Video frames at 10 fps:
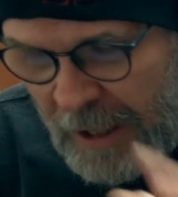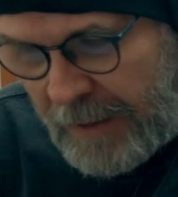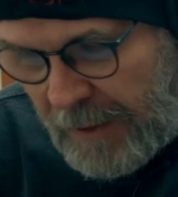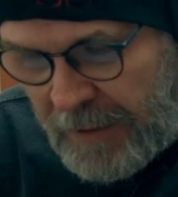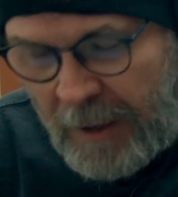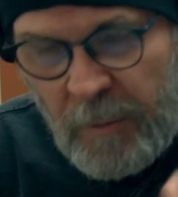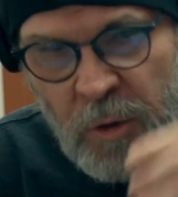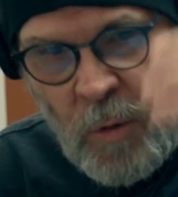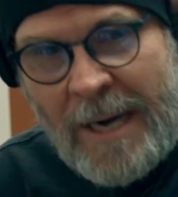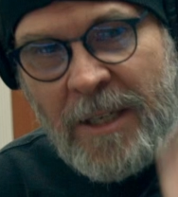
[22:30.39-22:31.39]
at the thing. We
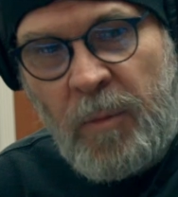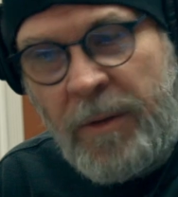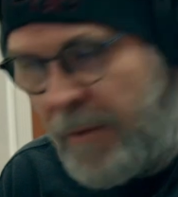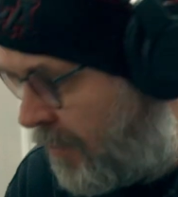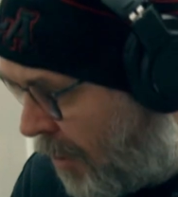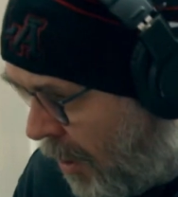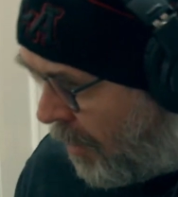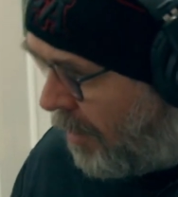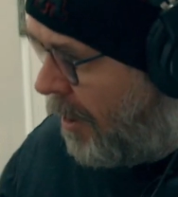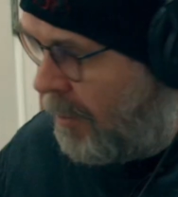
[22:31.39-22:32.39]
tracked it with the
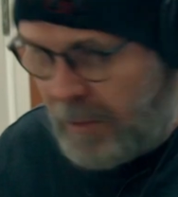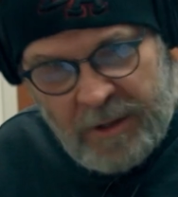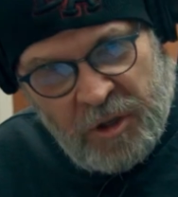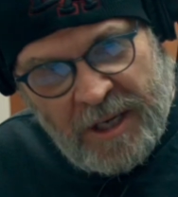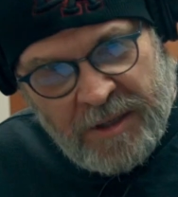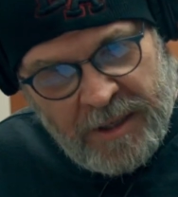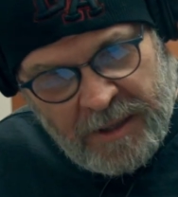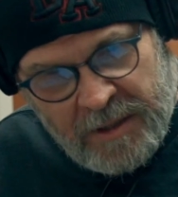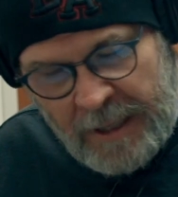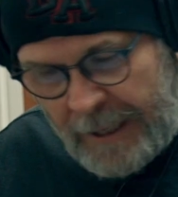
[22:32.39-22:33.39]
phone, with the Jetset
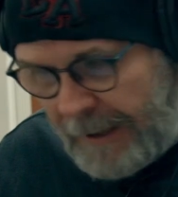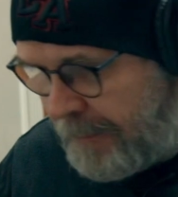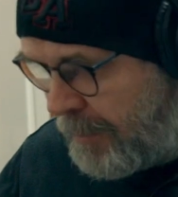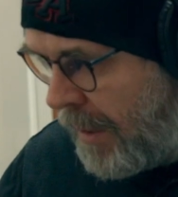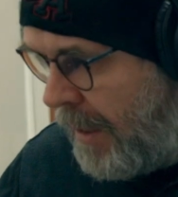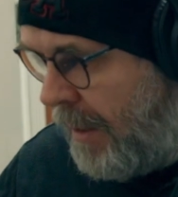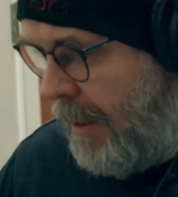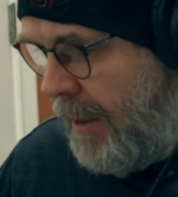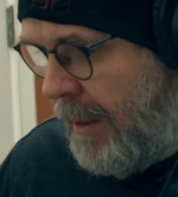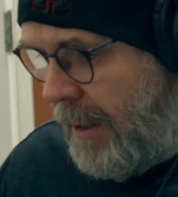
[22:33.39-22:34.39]
Cine
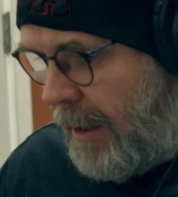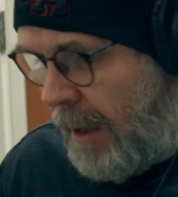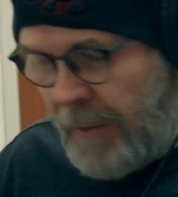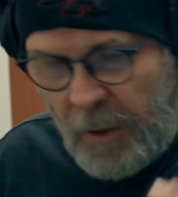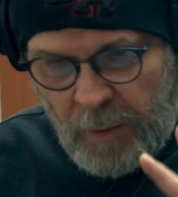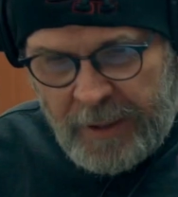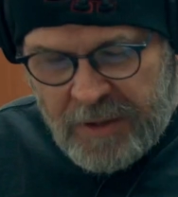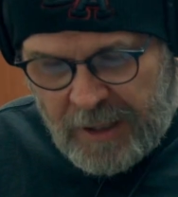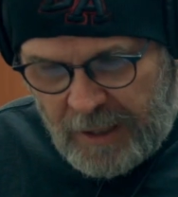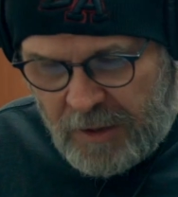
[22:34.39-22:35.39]
on the green
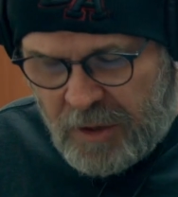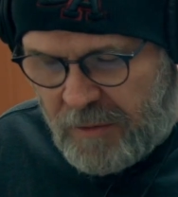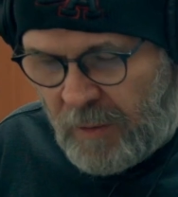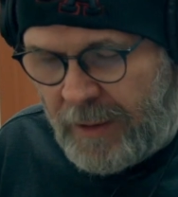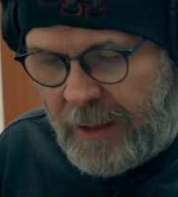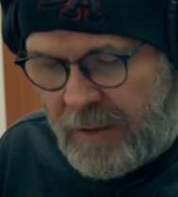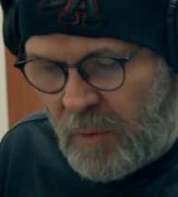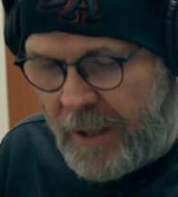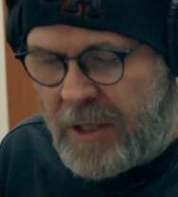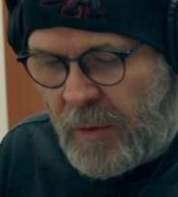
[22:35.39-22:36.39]

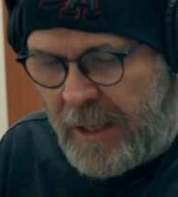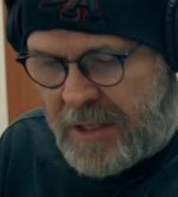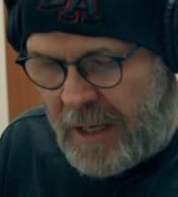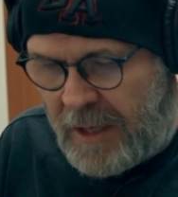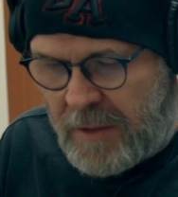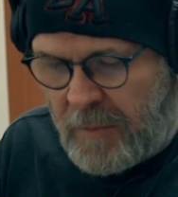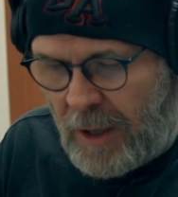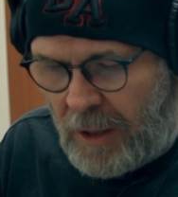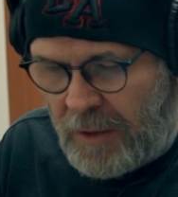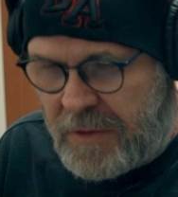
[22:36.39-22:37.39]
screen stage that
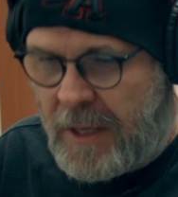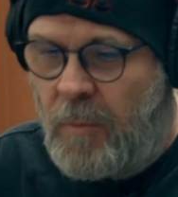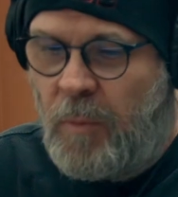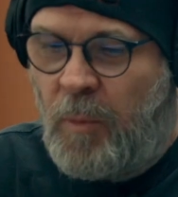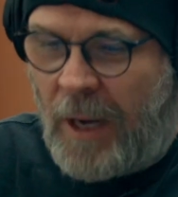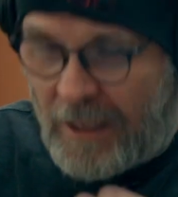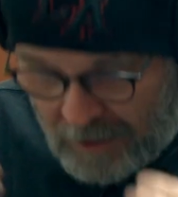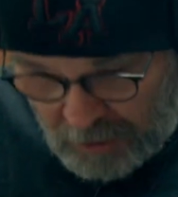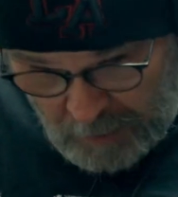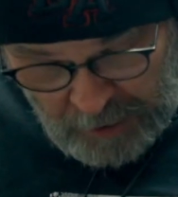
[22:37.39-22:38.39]
Paul owns. Then we had to
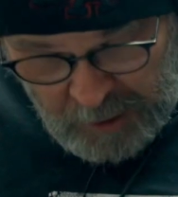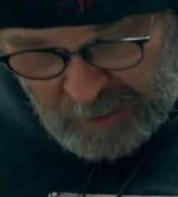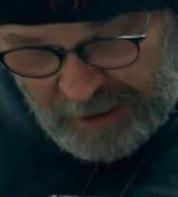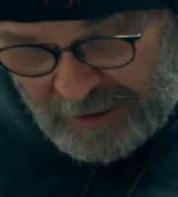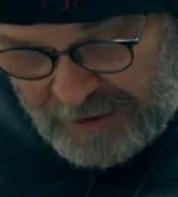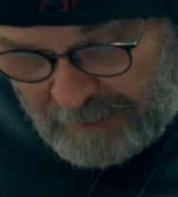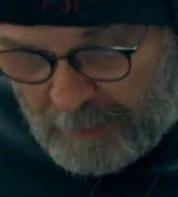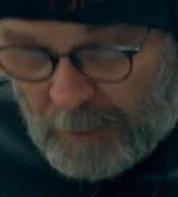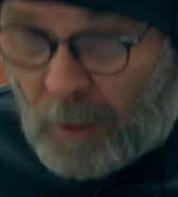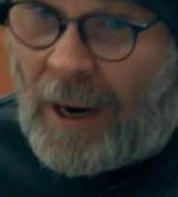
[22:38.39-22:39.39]
do the post-production,
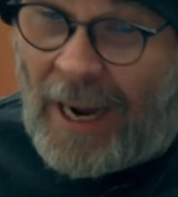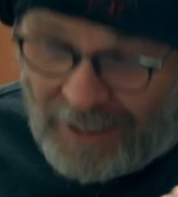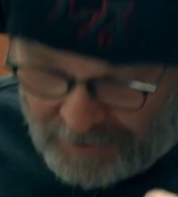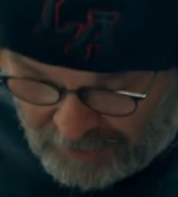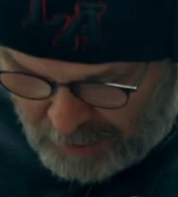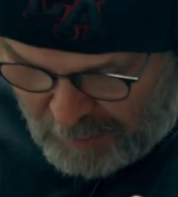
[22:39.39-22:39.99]
or I had to do the